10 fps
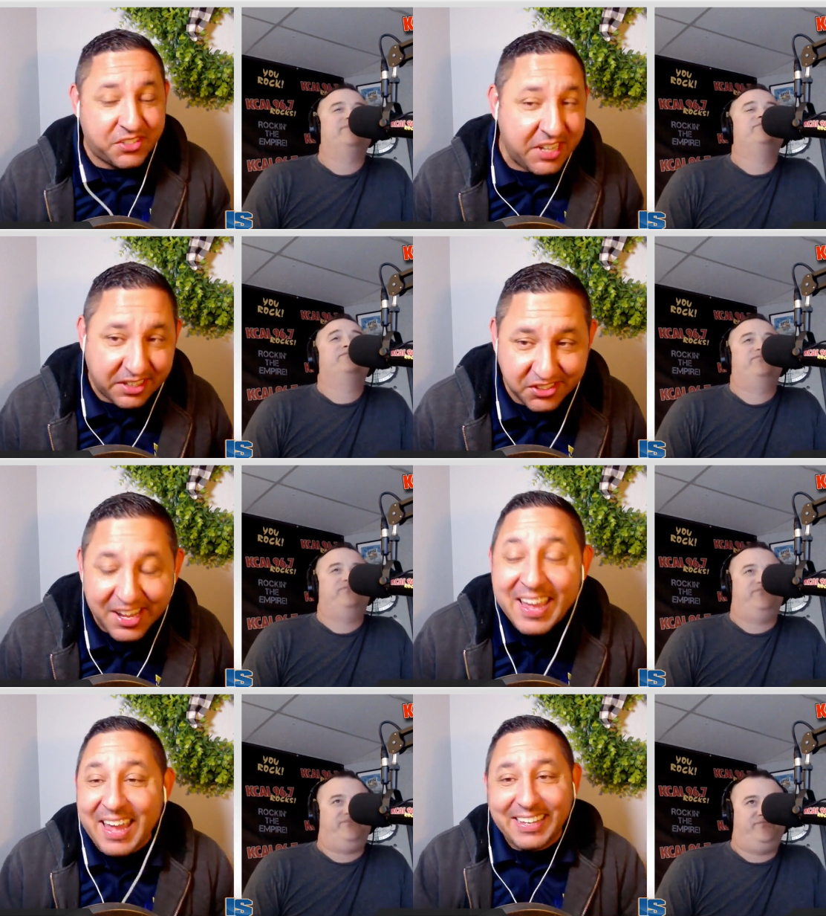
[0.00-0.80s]
Speaker 1: the
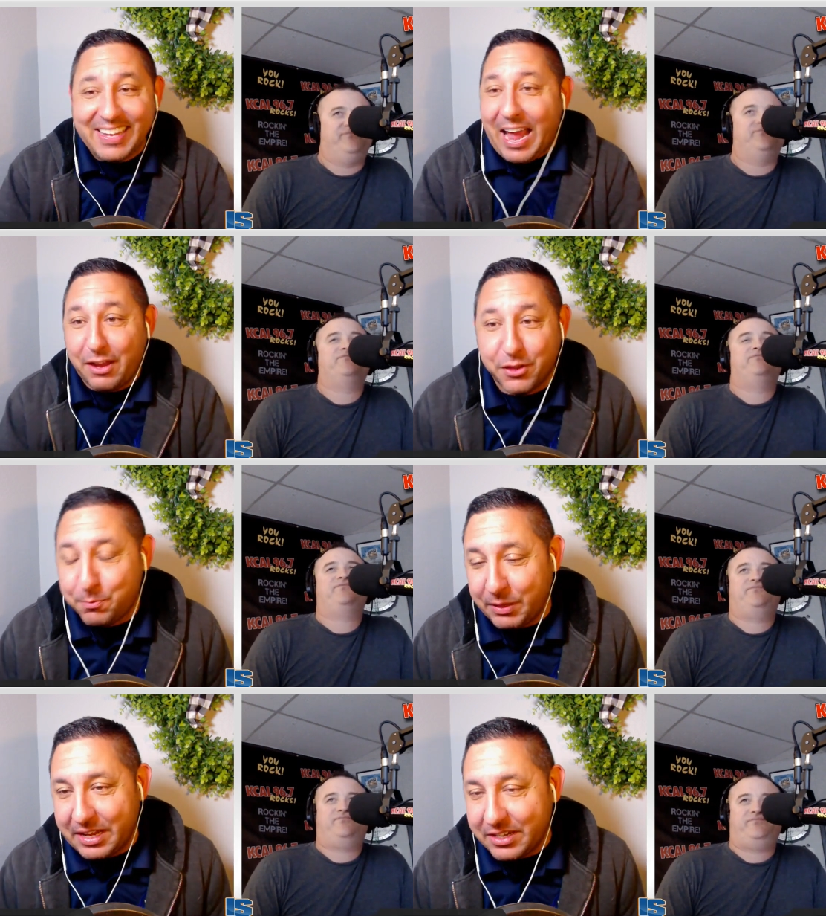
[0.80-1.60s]
six and get out of
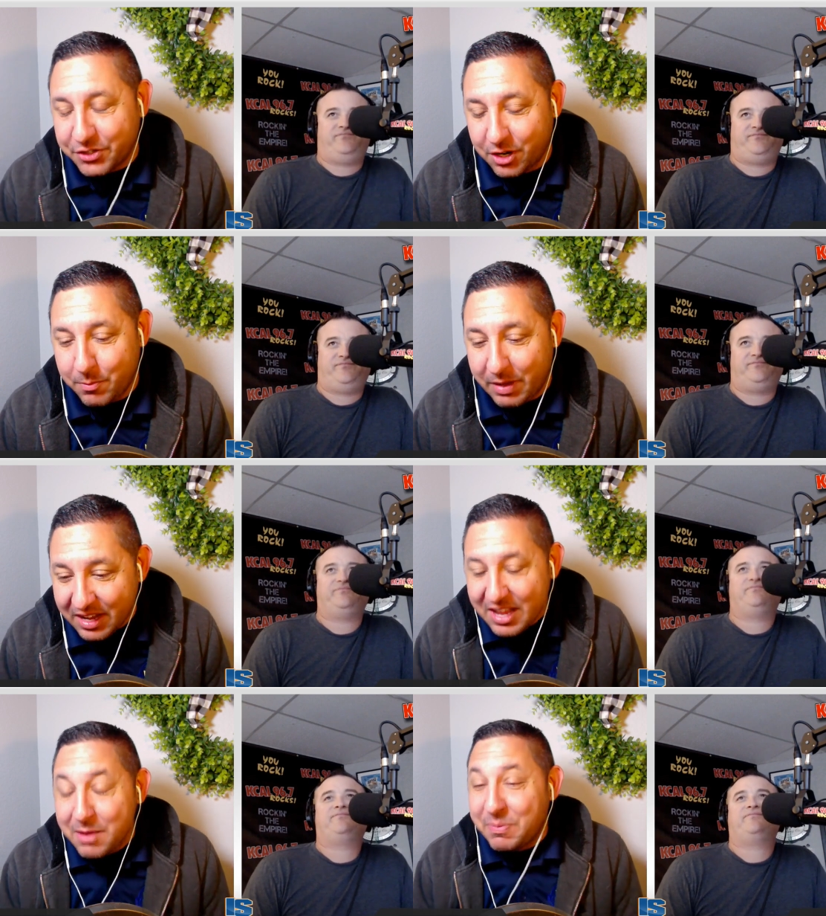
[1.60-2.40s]
the play-in tournament.
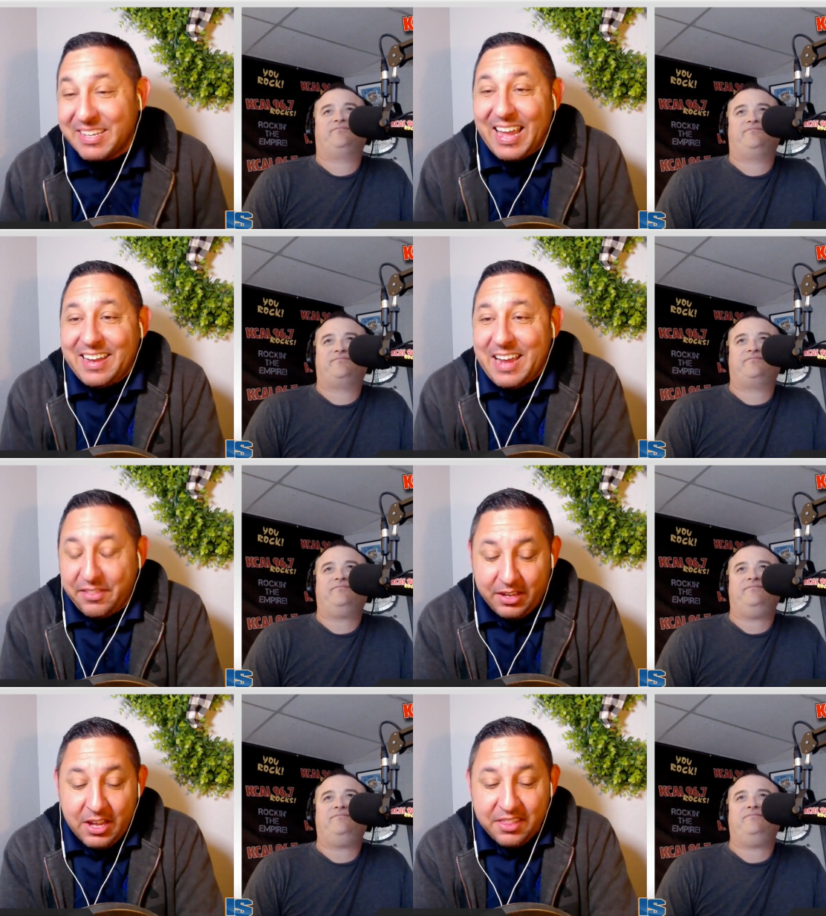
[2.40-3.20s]
But yeah,
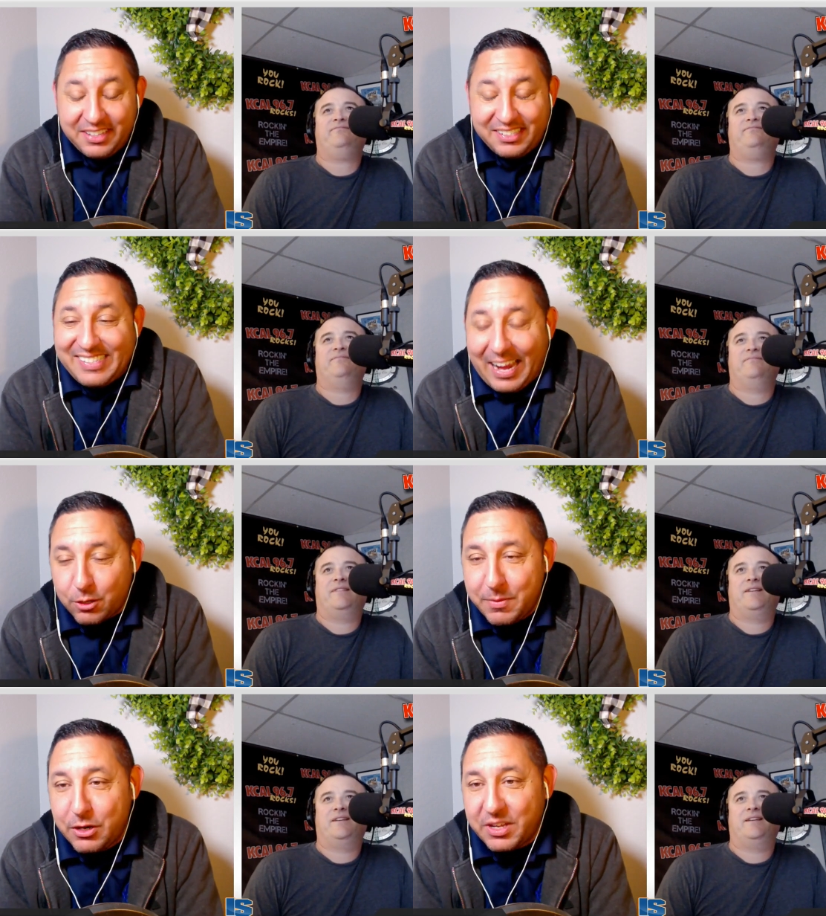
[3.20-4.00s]
now the, the
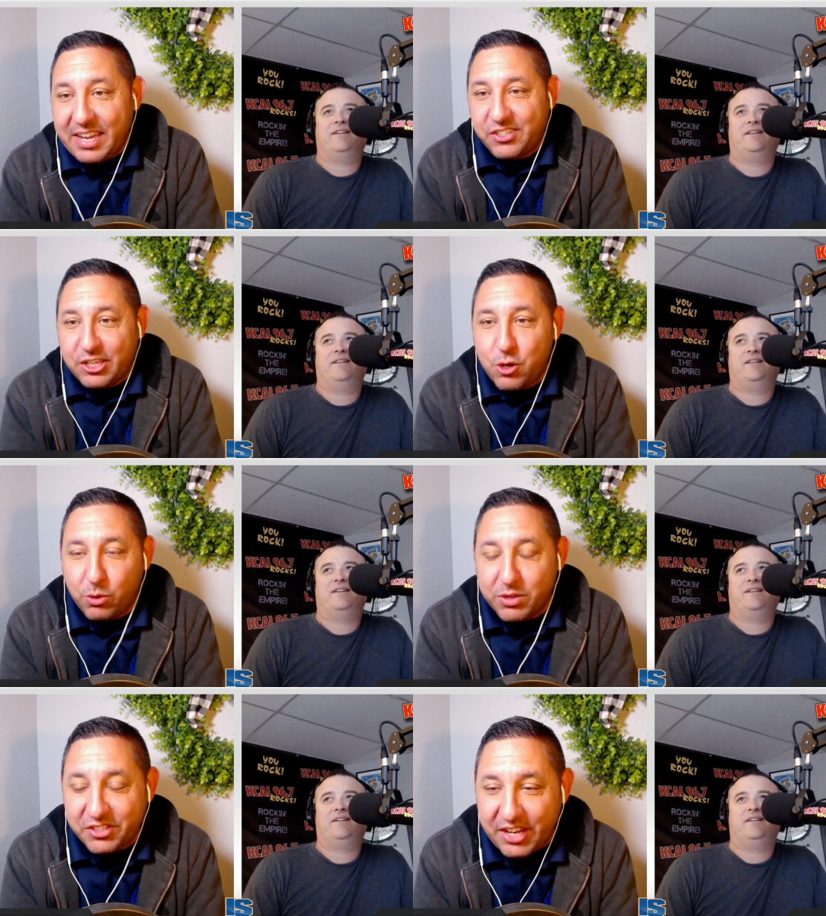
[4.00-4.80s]
Sacramento Kings and
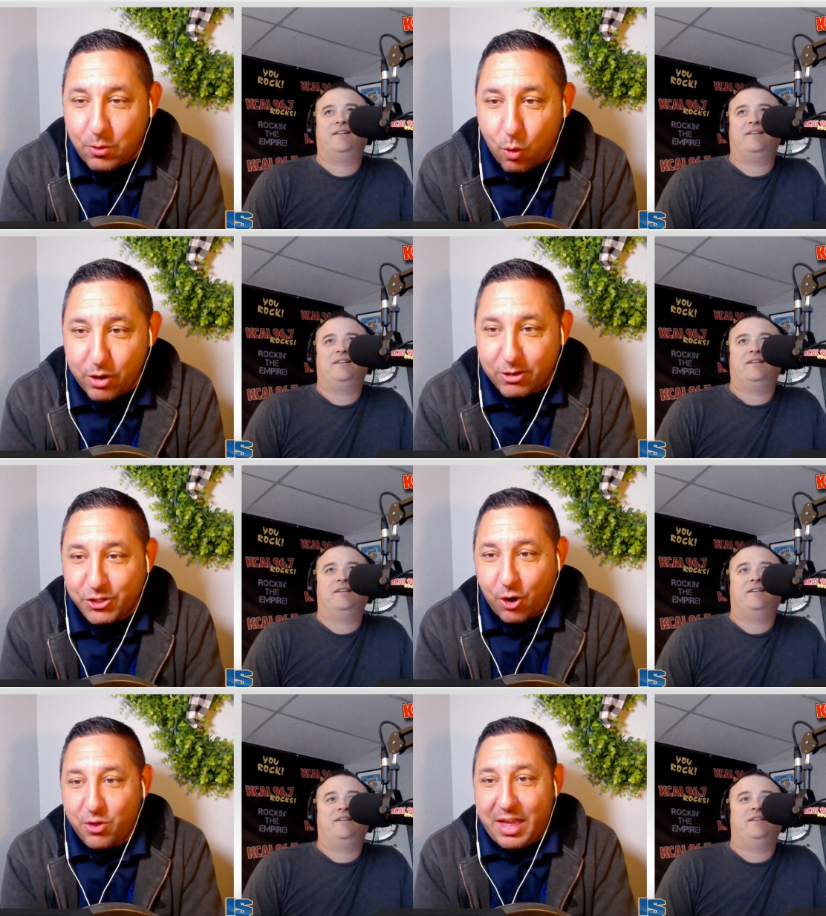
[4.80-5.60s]
Golden State
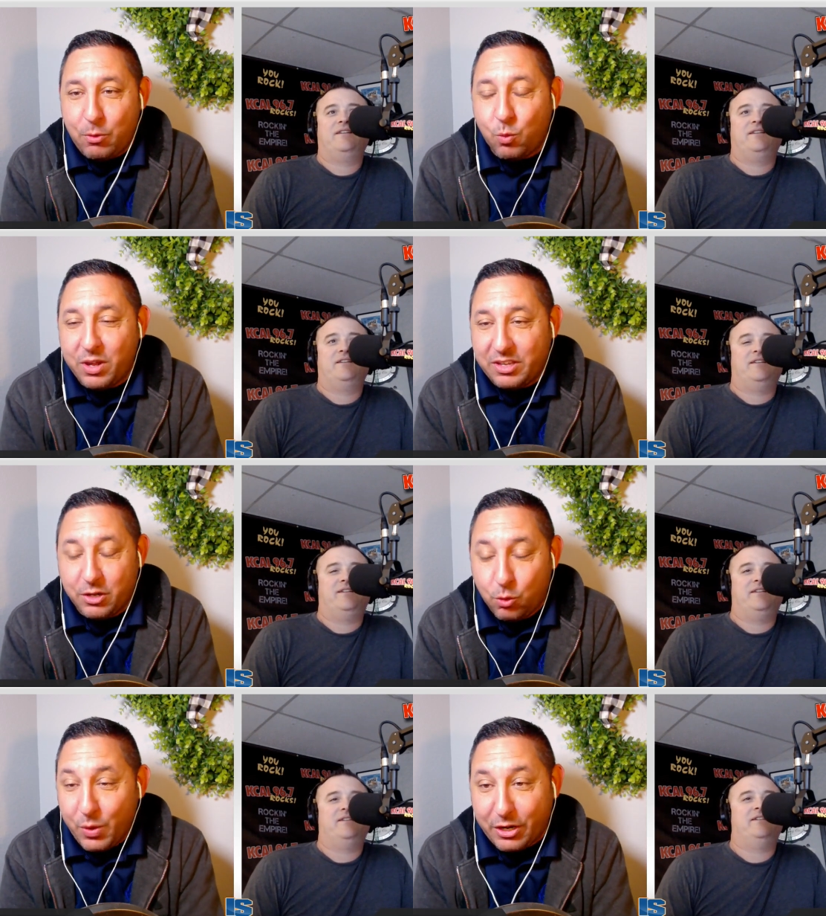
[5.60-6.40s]
Warriors are that,
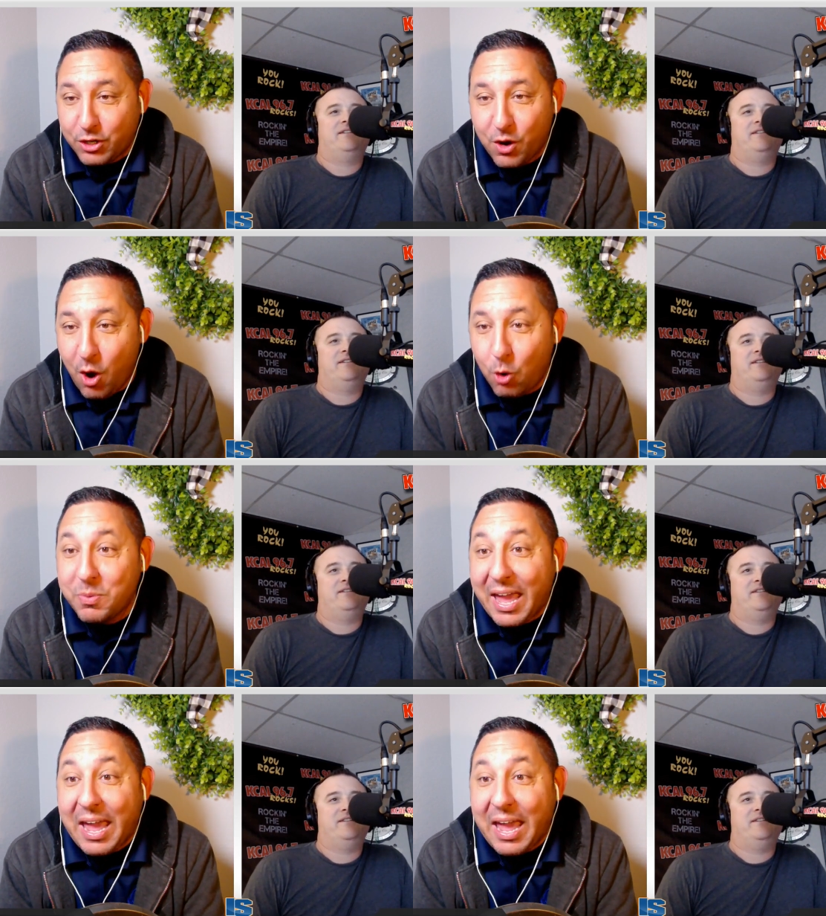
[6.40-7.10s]
you know, winner-go-home